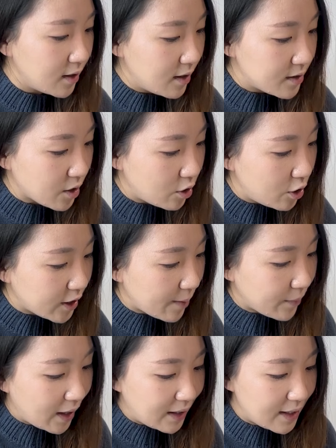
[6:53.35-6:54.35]
So look at
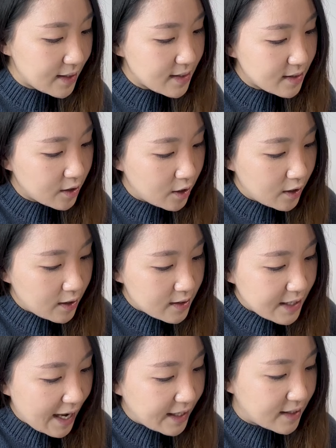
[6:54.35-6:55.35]
my list.
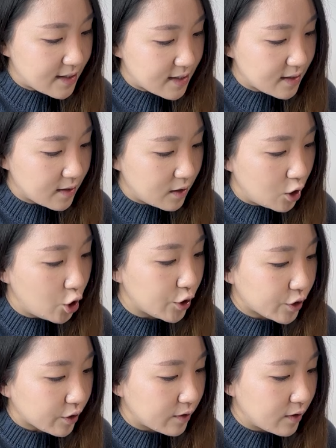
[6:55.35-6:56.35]
Taste,
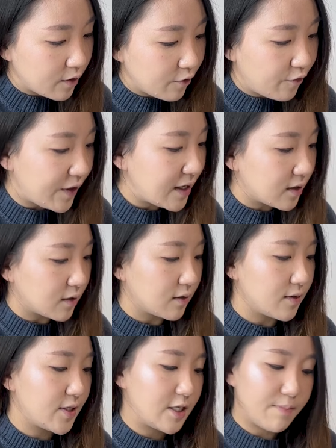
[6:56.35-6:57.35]
look, feel,
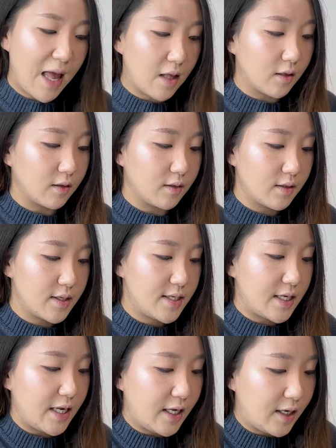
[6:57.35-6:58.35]
smell,
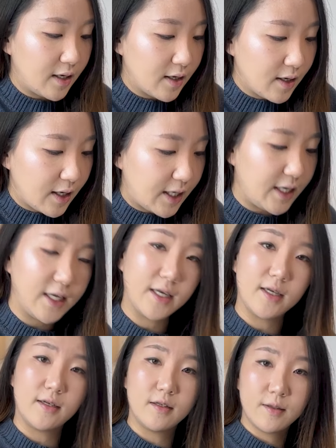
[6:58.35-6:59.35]
see,
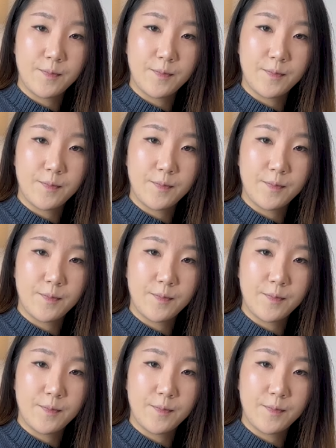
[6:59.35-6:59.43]
hear.